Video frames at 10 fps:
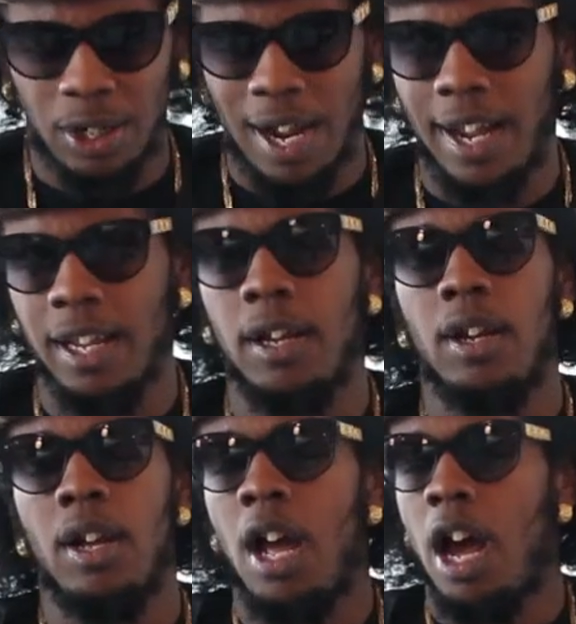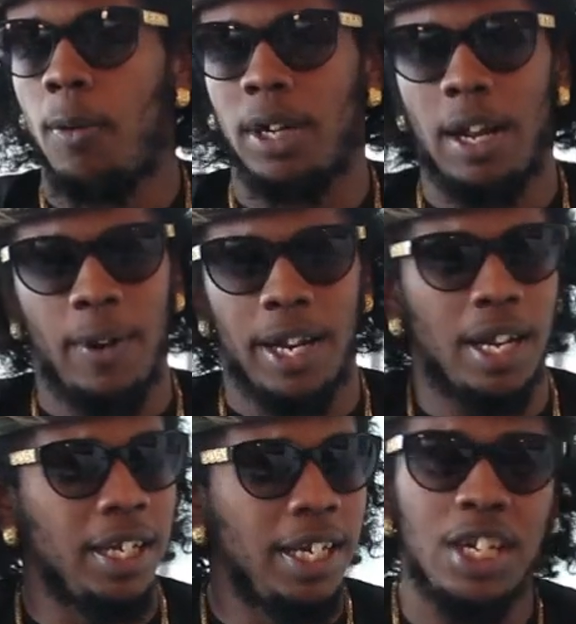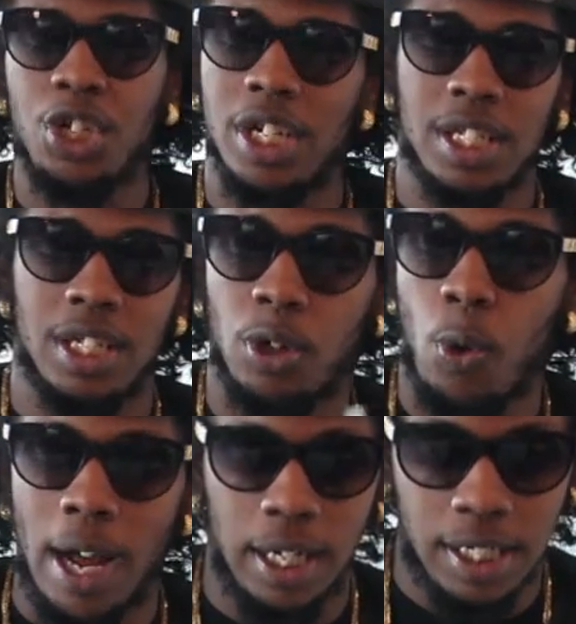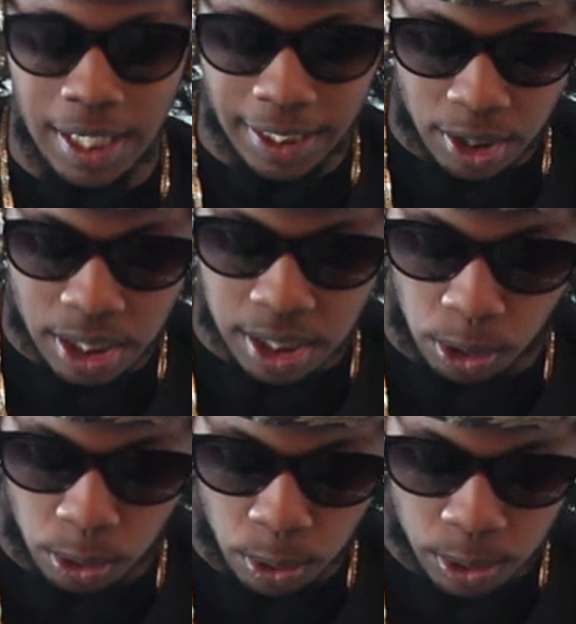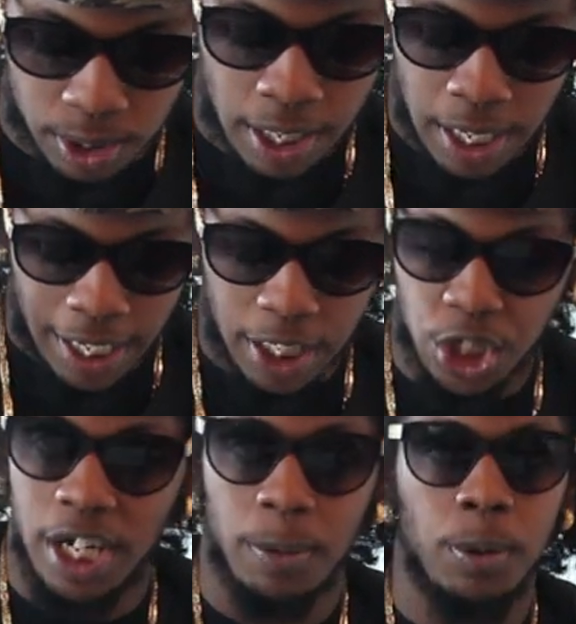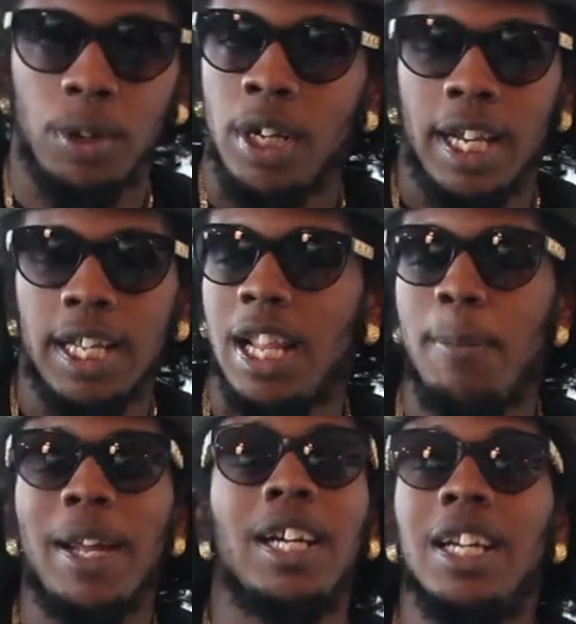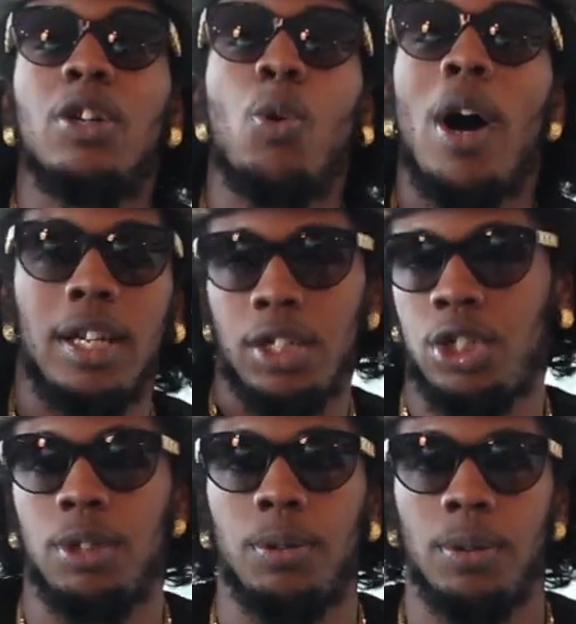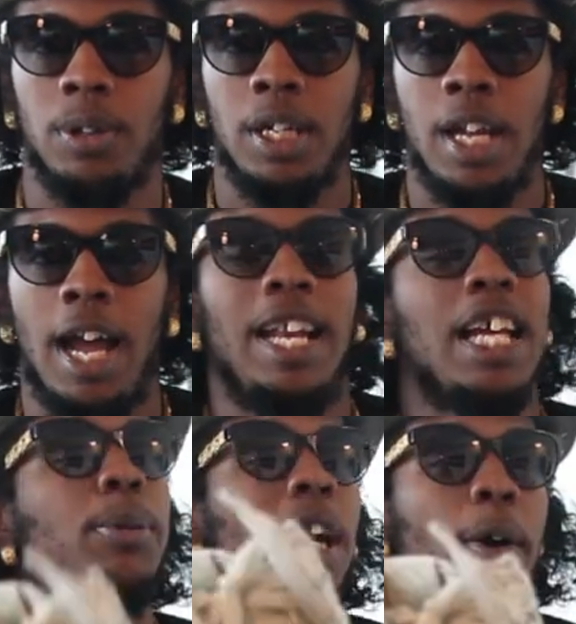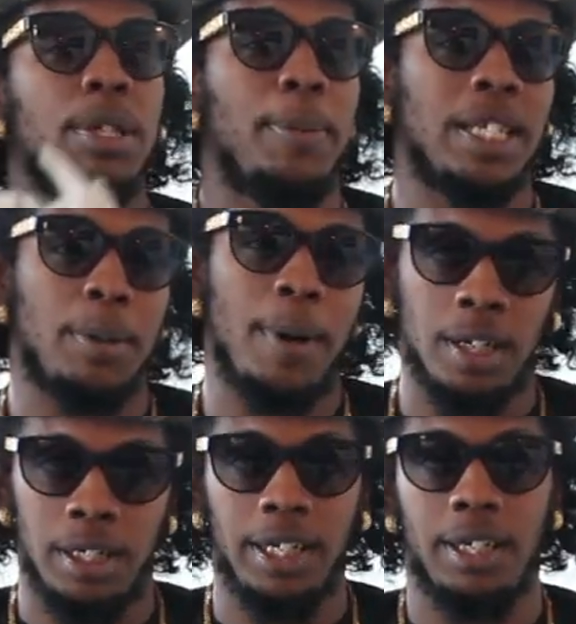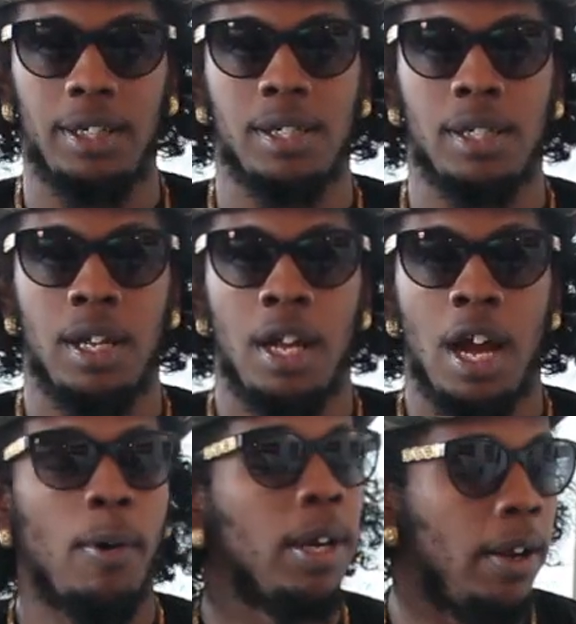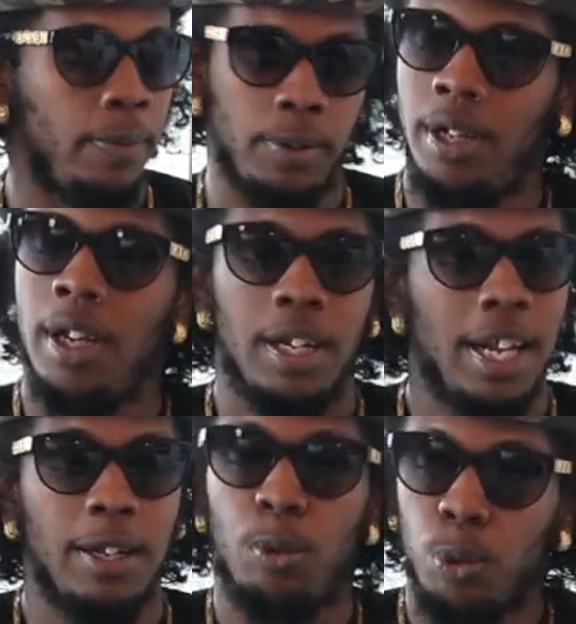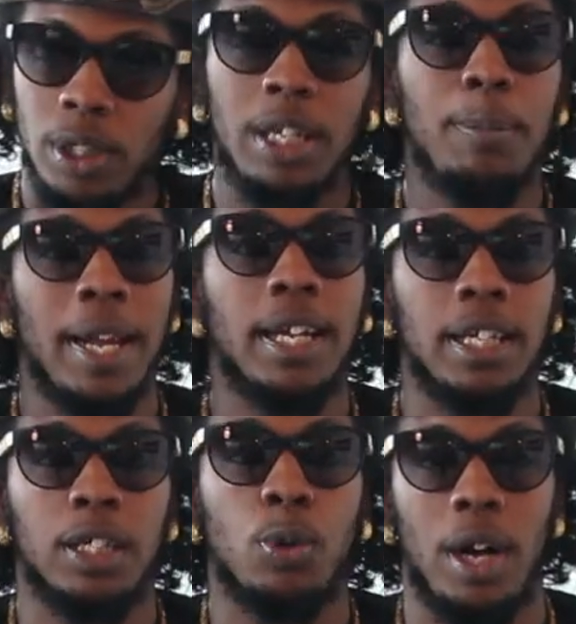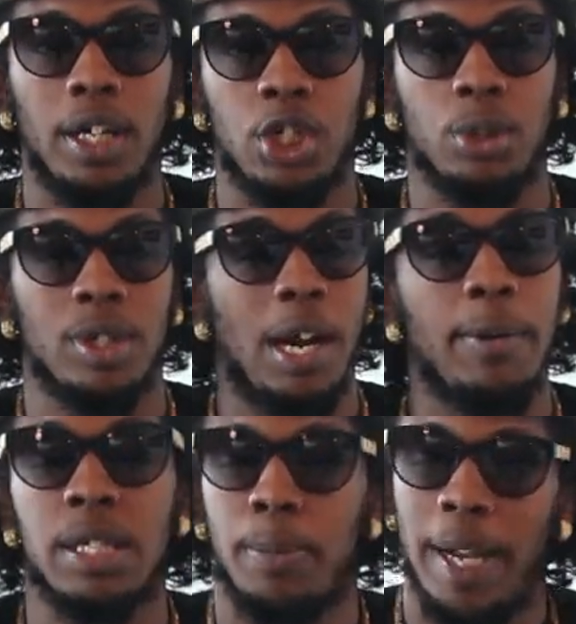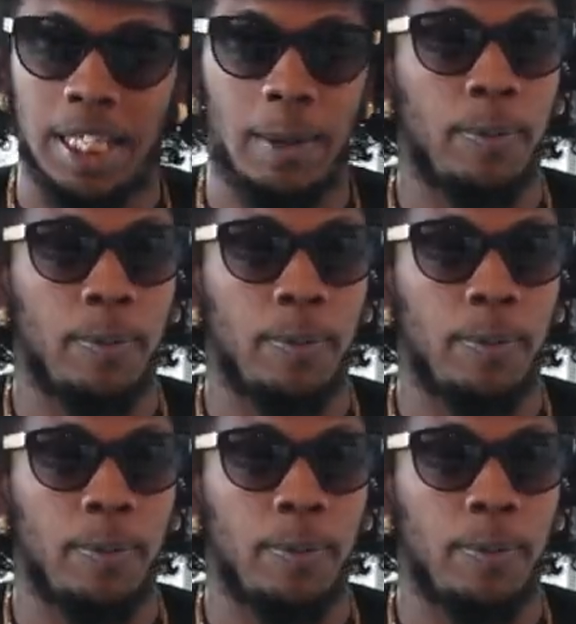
high or whatever. And Adidas just the quality, like their soles in general, they make good quality shoe. And that's what I respect about Adidas or whatever. They really make good quality shoes and I respect them